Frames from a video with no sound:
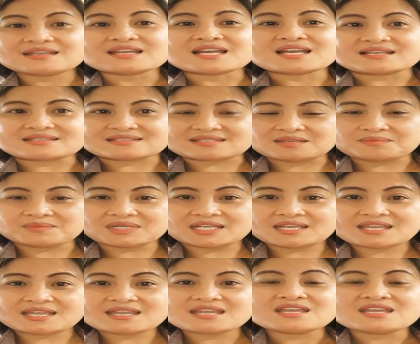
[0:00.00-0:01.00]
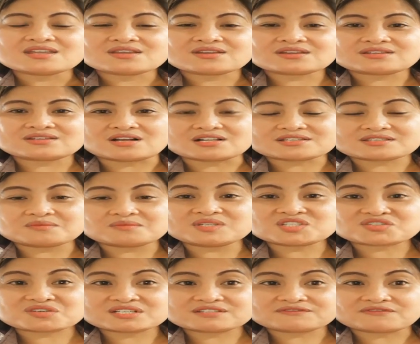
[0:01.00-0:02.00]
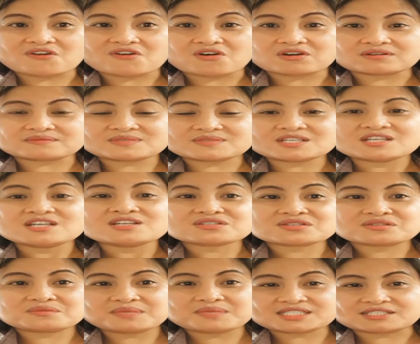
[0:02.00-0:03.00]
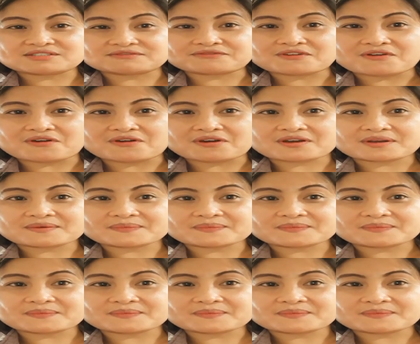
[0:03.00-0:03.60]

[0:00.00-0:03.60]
A simile could also be transformed to metaphor.